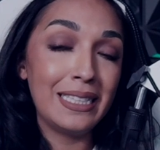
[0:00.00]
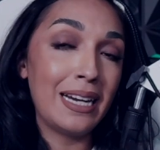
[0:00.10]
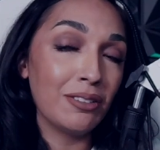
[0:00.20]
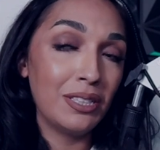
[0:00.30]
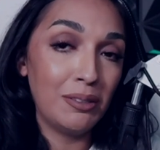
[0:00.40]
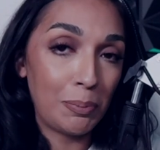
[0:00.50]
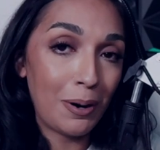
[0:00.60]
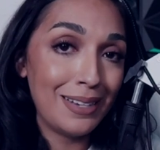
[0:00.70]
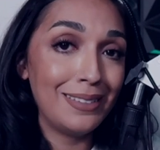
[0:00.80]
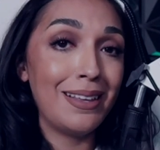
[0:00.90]
it out to the
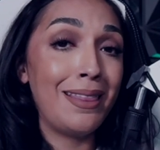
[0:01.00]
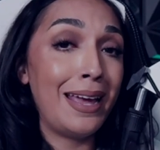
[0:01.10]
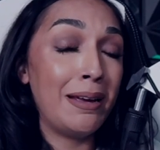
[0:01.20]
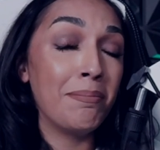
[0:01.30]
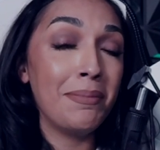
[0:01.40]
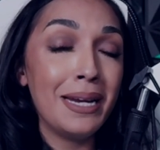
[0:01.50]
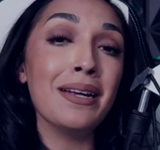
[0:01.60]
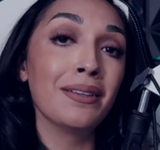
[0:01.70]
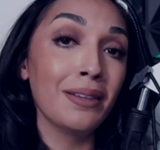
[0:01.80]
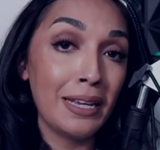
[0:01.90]
press, they
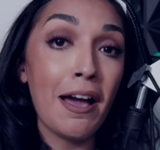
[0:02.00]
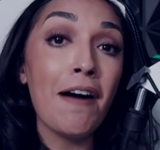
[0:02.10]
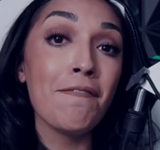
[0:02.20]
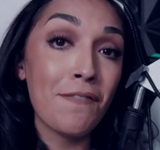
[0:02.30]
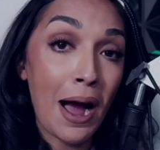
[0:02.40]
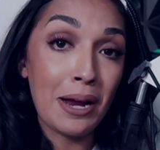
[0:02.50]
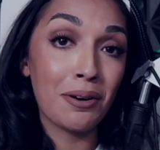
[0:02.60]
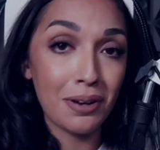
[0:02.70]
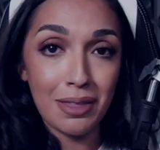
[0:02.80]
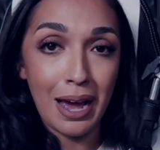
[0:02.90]
immediately
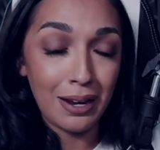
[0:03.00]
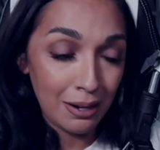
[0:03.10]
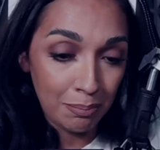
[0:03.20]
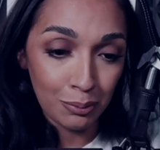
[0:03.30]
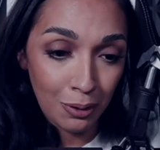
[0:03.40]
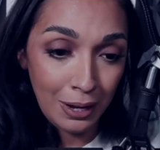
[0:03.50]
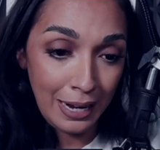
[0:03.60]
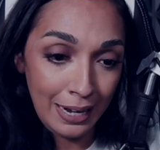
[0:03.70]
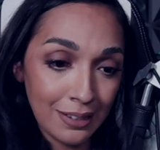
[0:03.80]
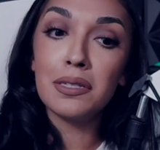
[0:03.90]
fired that
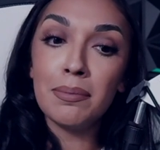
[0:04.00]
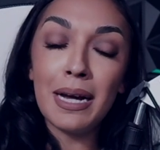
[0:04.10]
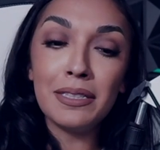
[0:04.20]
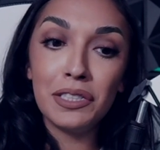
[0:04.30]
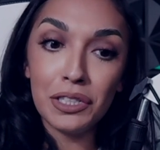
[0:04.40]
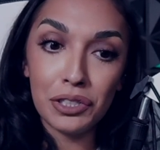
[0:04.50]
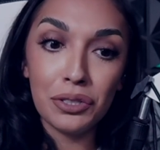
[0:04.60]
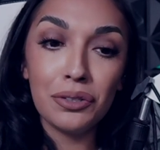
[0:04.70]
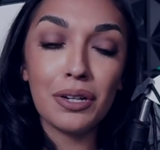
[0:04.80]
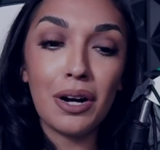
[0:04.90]
employee. Some
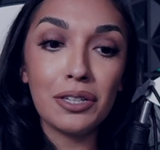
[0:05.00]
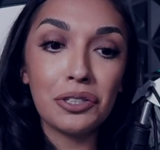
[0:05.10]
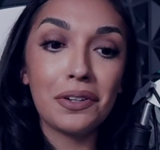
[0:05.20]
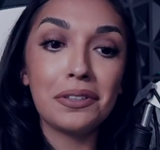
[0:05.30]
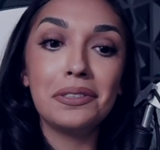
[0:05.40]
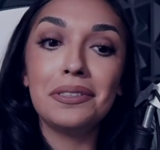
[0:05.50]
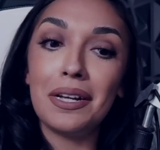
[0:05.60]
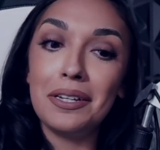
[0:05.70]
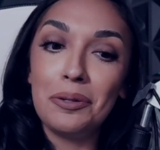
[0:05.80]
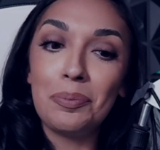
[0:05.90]
additional controversies
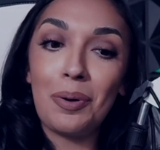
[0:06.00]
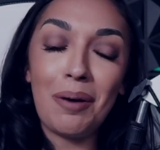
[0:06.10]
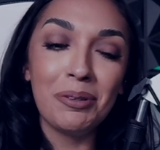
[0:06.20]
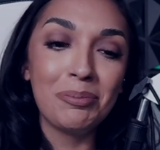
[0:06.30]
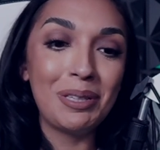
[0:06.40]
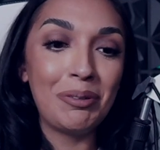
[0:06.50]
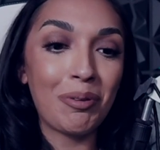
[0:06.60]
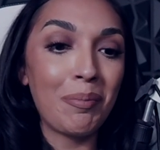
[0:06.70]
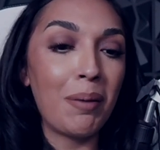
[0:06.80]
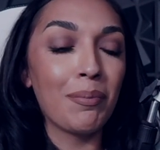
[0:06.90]
that you probably
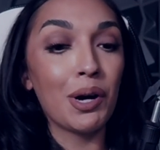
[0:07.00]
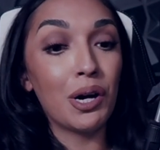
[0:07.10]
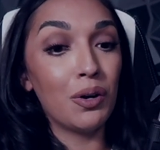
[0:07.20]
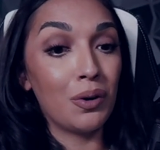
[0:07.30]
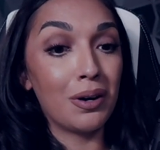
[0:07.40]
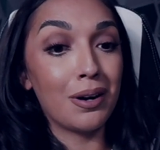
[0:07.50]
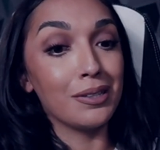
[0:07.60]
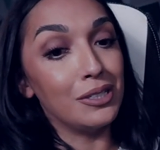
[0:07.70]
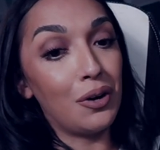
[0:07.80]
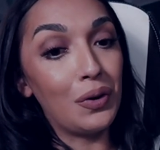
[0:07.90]
remember
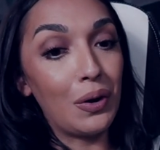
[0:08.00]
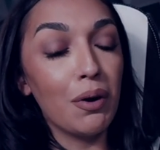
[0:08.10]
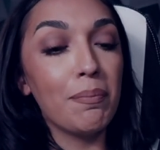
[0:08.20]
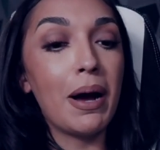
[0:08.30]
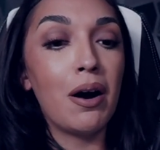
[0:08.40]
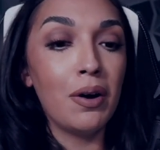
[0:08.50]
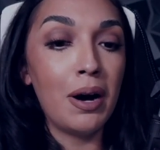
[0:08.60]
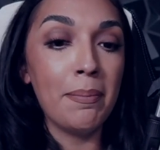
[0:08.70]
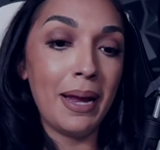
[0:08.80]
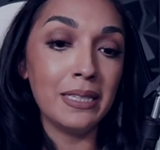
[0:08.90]
or don't know about.
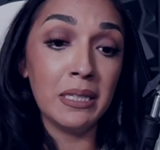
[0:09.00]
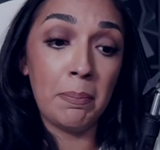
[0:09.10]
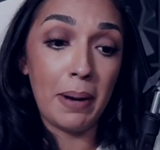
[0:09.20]
Amanda